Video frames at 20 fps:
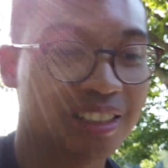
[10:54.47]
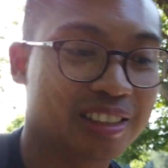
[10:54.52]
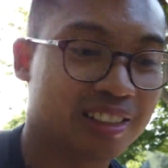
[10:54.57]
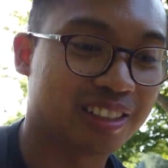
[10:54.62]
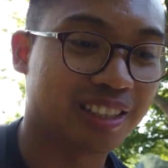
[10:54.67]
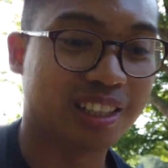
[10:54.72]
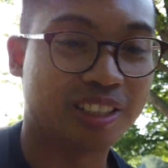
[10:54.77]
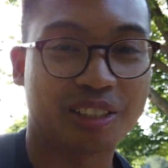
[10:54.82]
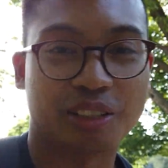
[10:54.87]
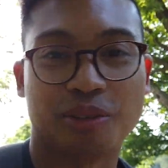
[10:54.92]
Yeah.
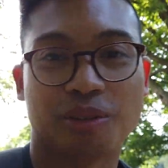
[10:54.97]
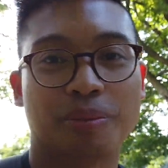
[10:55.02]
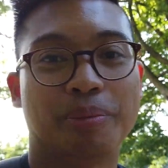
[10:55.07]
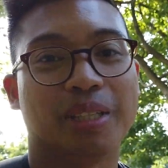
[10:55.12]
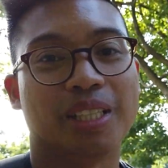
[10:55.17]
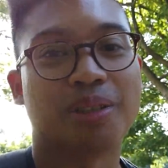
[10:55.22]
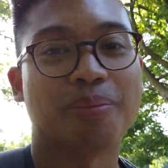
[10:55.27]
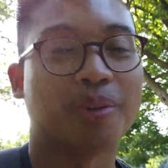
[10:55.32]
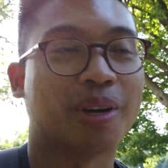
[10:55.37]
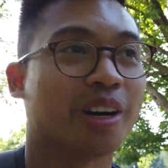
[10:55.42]
Day two will
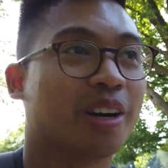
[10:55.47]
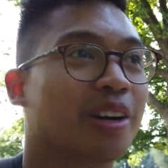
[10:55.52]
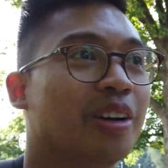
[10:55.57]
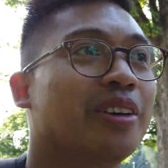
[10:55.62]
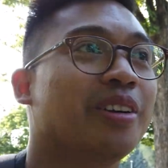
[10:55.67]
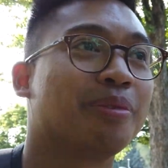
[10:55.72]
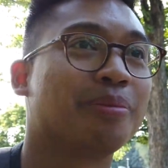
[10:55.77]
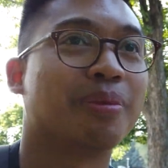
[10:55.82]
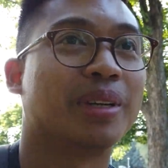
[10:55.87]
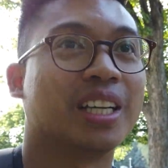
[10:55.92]
be
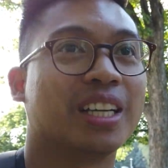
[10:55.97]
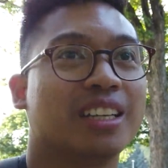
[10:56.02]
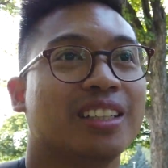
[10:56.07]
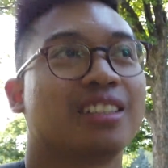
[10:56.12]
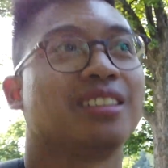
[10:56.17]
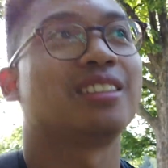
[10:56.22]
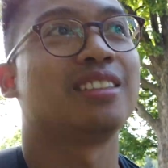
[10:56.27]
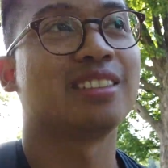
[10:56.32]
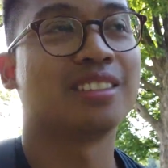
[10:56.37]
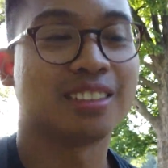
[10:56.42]
tomorrow, but
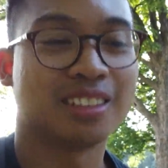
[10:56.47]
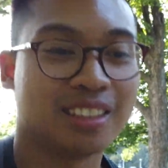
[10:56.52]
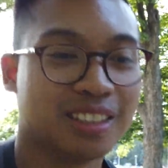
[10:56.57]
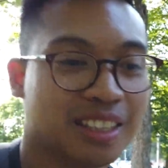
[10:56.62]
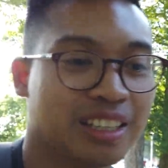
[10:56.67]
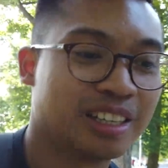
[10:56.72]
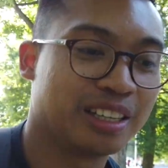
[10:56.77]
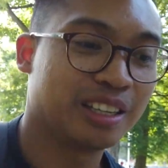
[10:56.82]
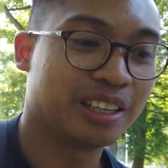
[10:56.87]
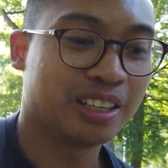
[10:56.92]

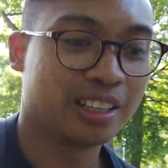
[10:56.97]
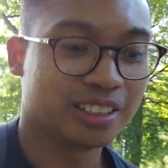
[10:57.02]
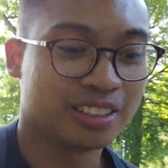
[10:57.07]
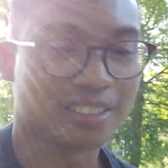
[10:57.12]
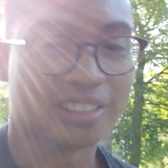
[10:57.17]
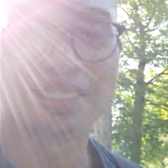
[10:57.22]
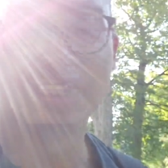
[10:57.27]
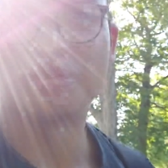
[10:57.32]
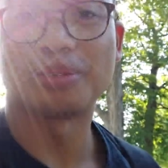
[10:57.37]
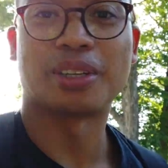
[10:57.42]

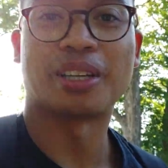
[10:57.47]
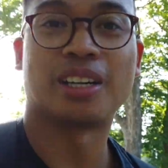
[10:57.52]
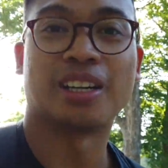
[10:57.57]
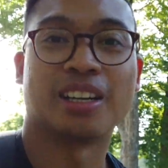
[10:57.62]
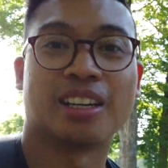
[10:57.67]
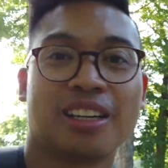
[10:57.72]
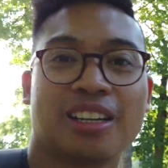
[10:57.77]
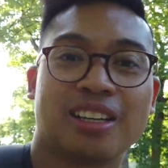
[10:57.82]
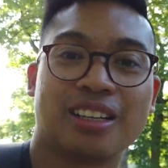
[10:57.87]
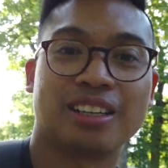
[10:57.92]
since
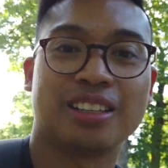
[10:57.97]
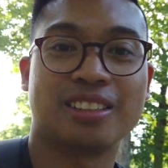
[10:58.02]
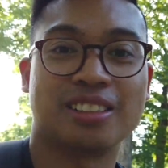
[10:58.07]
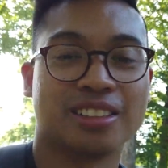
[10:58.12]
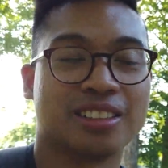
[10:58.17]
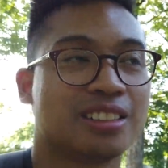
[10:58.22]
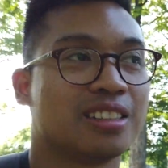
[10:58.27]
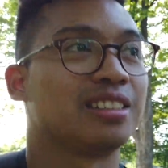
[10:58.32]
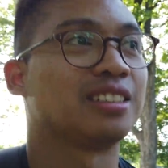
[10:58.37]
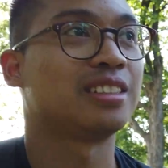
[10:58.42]
there's
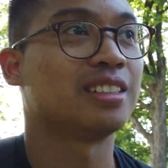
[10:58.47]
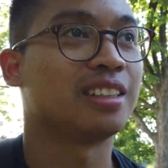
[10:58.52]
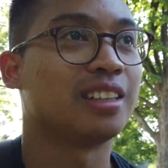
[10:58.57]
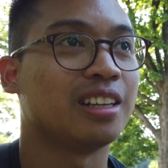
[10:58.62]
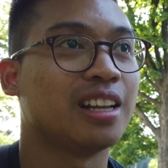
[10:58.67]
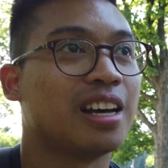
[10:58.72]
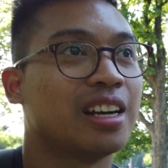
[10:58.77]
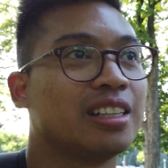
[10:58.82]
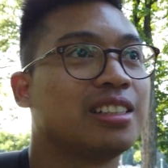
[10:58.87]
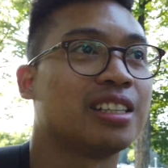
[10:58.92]
still a
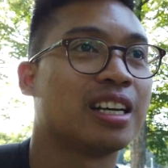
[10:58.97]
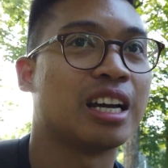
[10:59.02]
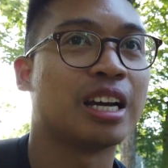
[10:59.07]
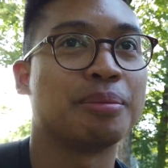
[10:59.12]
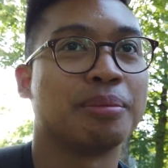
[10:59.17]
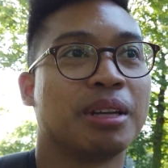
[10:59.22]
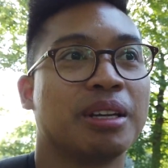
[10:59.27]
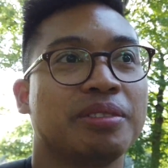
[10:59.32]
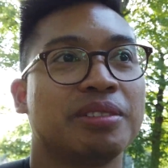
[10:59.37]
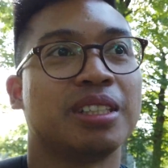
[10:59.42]
lot of
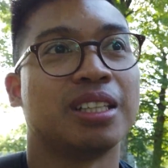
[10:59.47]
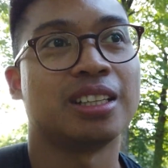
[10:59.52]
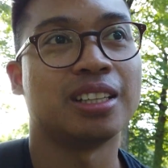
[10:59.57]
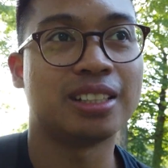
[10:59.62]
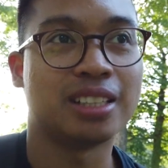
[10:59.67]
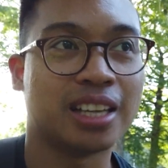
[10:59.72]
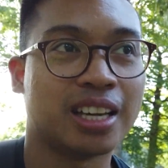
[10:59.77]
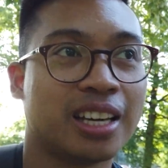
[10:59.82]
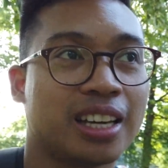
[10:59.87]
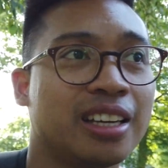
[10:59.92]
time left in the
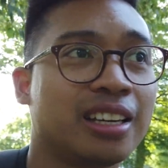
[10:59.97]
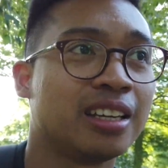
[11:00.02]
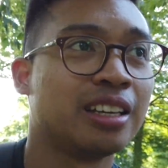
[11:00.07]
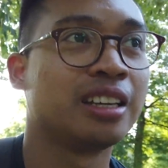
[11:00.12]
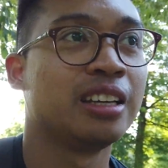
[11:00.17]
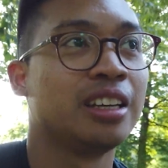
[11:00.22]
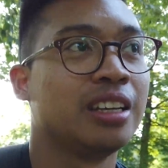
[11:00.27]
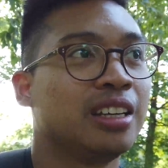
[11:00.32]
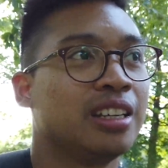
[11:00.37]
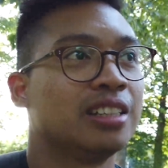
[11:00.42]
day,
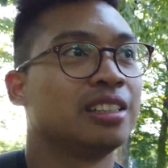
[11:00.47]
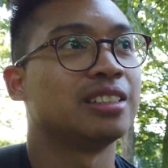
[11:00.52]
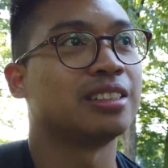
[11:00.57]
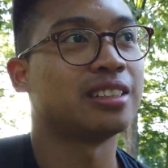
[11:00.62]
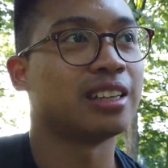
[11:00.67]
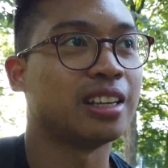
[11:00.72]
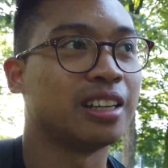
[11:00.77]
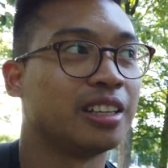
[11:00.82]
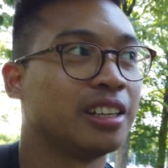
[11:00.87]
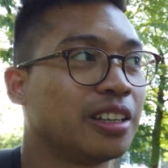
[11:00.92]

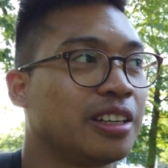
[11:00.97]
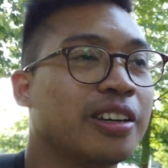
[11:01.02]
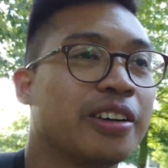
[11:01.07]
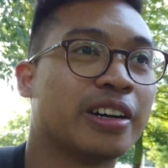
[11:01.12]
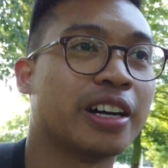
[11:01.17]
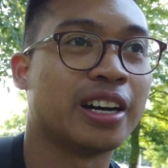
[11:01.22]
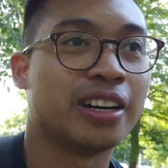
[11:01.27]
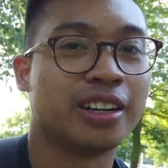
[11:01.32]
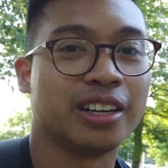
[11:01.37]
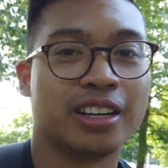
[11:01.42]
decided to go
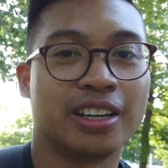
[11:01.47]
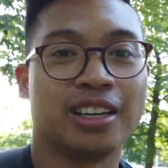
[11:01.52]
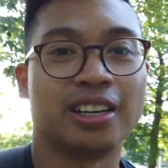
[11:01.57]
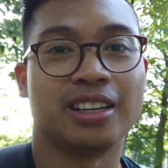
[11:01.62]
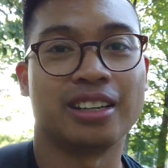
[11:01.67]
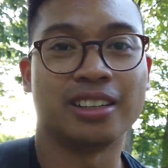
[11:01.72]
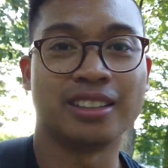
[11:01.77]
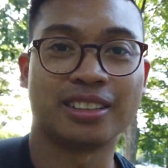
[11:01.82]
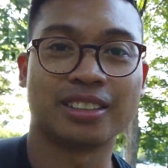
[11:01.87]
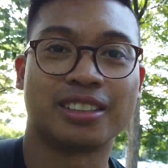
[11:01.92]
out
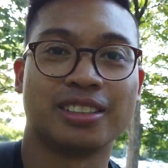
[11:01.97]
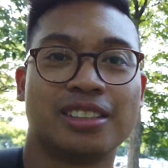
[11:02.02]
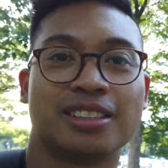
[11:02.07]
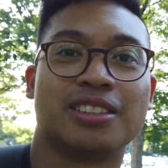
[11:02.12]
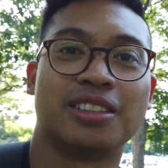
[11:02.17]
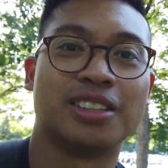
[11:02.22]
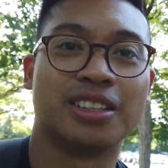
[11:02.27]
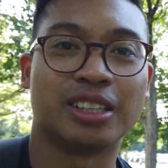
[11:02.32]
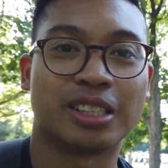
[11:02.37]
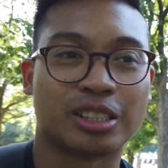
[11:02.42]
and
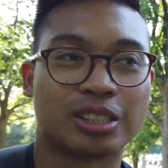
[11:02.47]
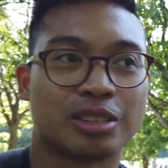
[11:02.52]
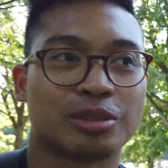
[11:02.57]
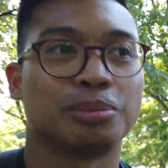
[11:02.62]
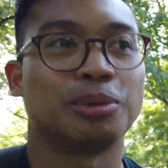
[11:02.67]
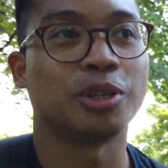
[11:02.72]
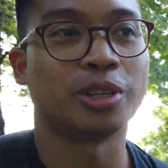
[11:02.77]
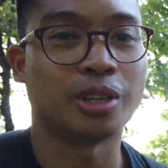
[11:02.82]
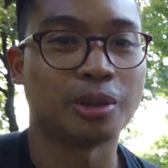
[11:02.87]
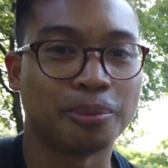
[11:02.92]
continue to
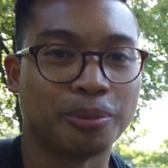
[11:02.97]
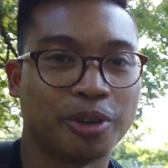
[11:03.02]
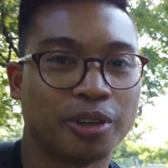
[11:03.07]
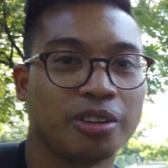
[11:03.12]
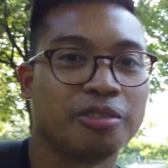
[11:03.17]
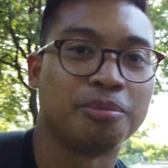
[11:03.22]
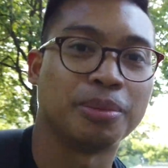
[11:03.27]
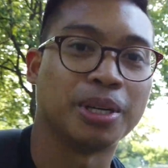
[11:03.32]
explore more of